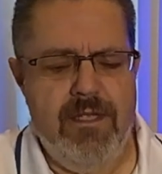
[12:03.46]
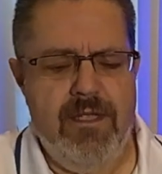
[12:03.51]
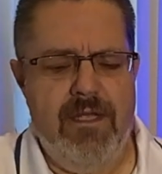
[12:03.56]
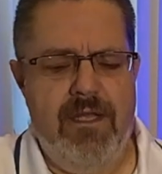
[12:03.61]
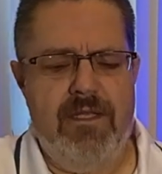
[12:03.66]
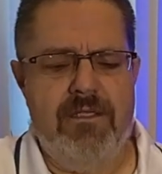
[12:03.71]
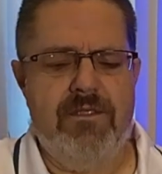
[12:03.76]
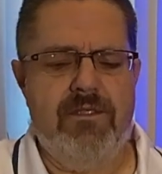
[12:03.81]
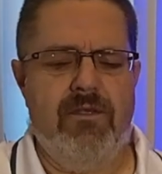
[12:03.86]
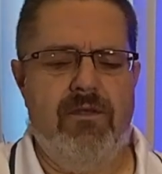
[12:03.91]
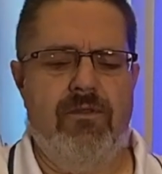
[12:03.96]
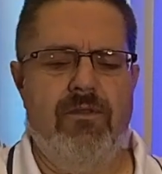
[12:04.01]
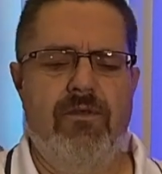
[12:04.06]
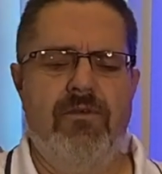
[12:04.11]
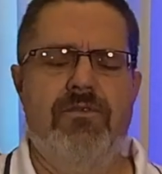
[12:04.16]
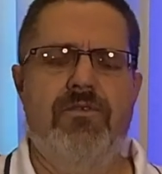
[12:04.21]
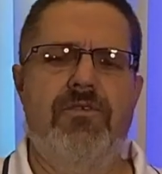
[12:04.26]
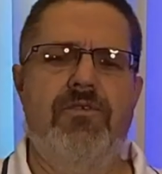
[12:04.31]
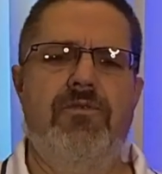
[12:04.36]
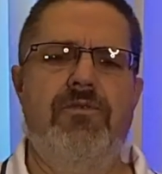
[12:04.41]
And so
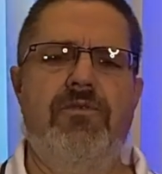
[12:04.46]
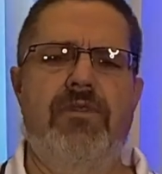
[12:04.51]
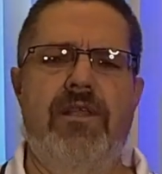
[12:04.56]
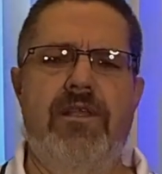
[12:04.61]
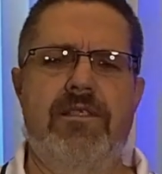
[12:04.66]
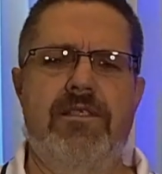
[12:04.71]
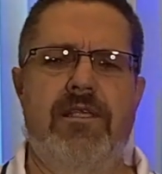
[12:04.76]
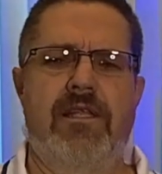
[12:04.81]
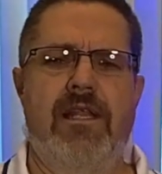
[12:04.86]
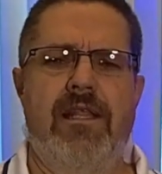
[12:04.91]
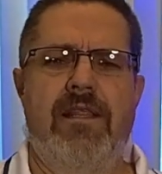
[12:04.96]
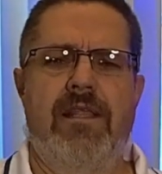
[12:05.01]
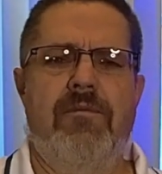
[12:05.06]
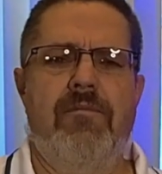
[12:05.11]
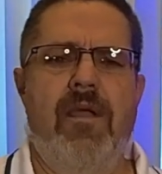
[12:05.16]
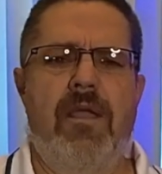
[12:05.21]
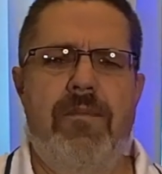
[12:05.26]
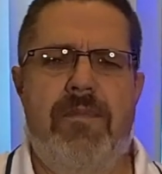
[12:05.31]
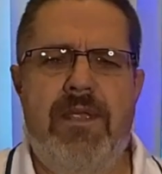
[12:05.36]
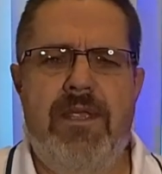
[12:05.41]
those are two things that I think
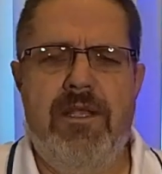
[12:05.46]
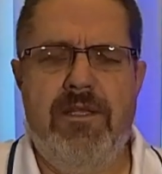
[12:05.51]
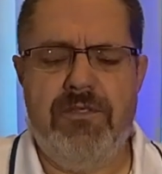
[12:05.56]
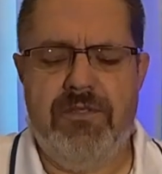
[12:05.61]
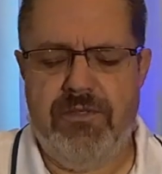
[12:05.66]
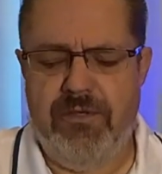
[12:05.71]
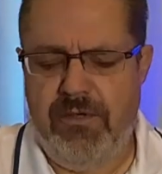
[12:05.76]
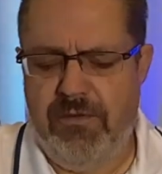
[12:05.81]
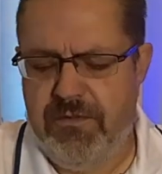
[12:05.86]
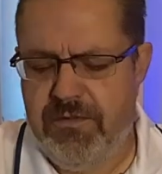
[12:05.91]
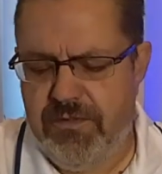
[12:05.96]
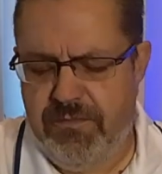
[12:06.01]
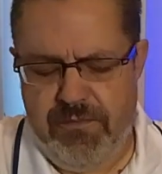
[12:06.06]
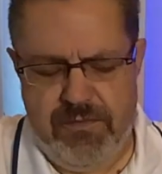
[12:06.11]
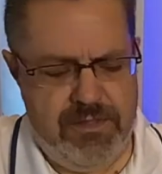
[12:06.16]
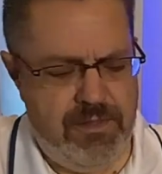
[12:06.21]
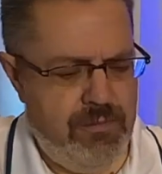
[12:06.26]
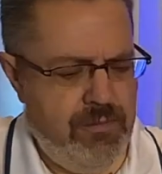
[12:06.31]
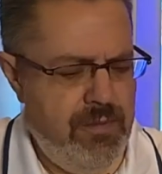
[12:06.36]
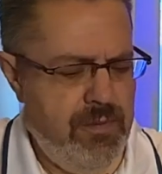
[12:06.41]
might be concerns for
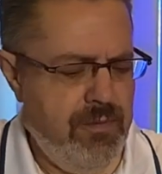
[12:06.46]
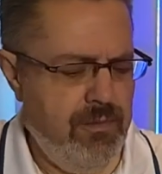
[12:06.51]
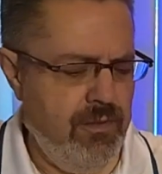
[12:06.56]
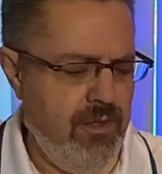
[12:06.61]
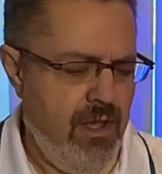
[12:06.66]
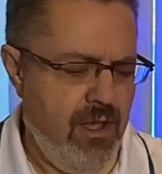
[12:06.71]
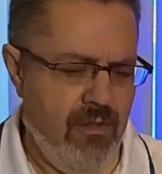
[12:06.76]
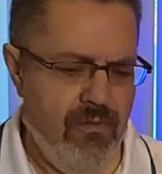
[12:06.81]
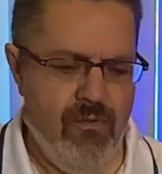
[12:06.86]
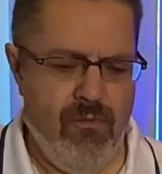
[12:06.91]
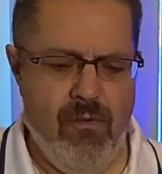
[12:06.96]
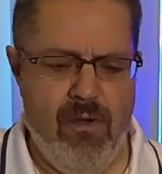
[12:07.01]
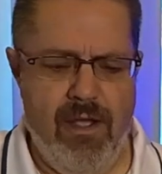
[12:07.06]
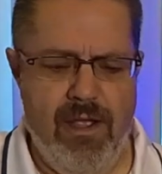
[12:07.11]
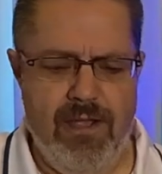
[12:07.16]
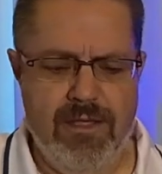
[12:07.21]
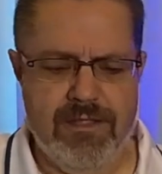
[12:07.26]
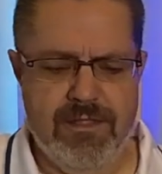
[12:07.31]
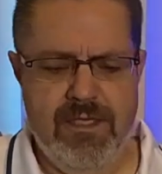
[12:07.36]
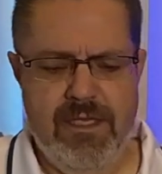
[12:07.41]
some people.
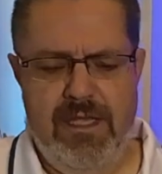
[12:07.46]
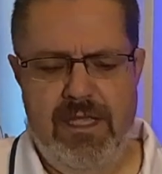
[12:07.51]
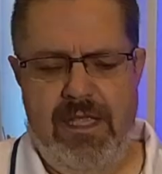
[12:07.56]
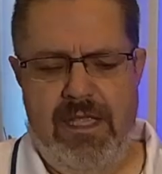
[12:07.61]
Otherwise,